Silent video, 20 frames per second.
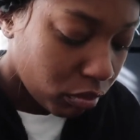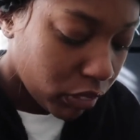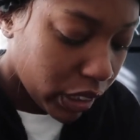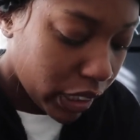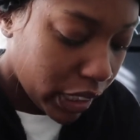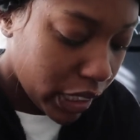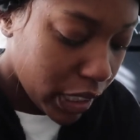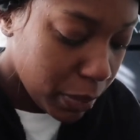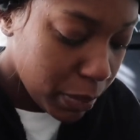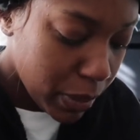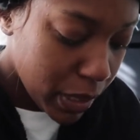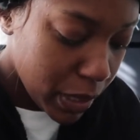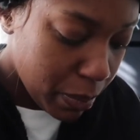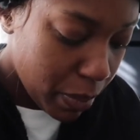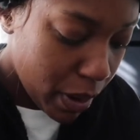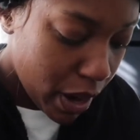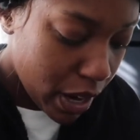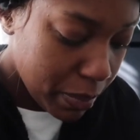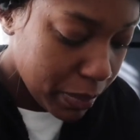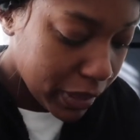keep being
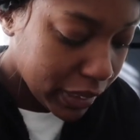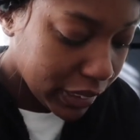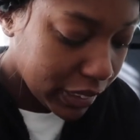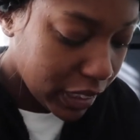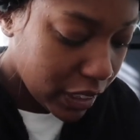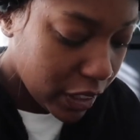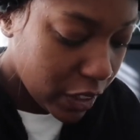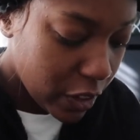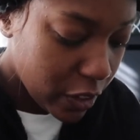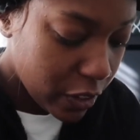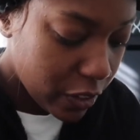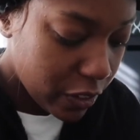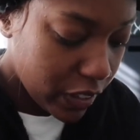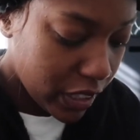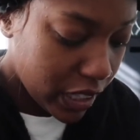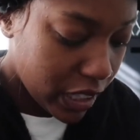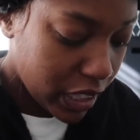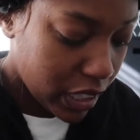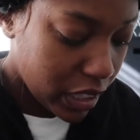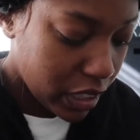proud of myself
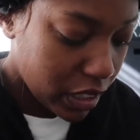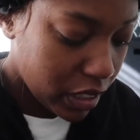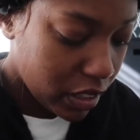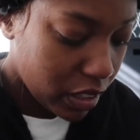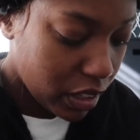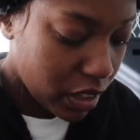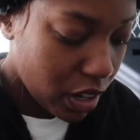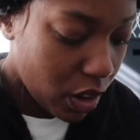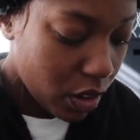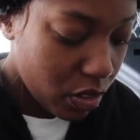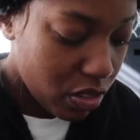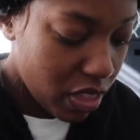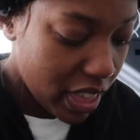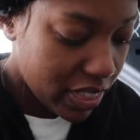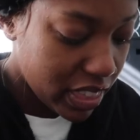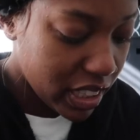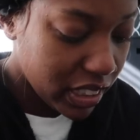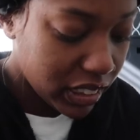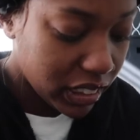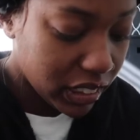and know
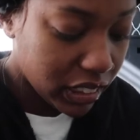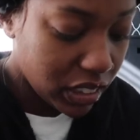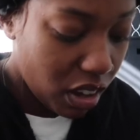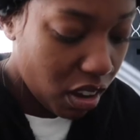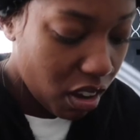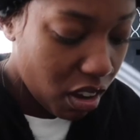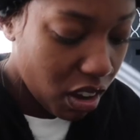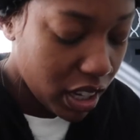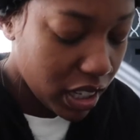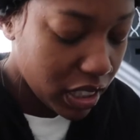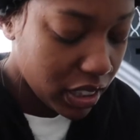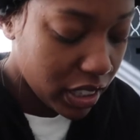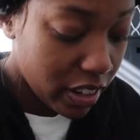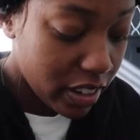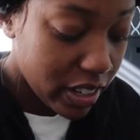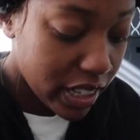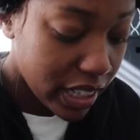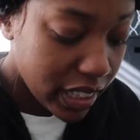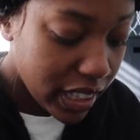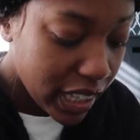that this is all a
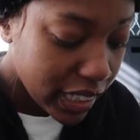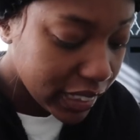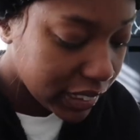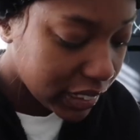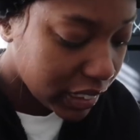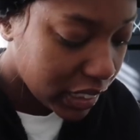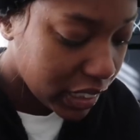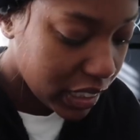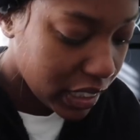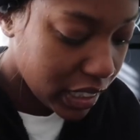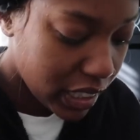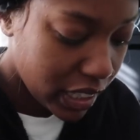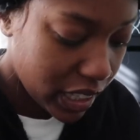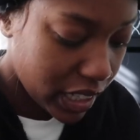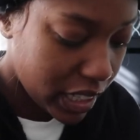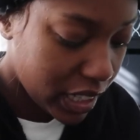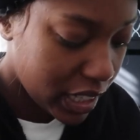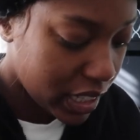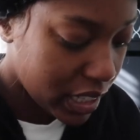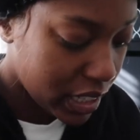learning lesson
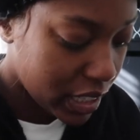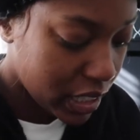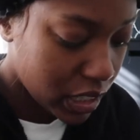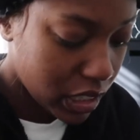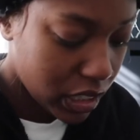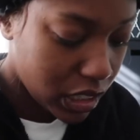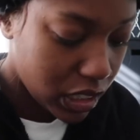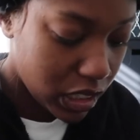and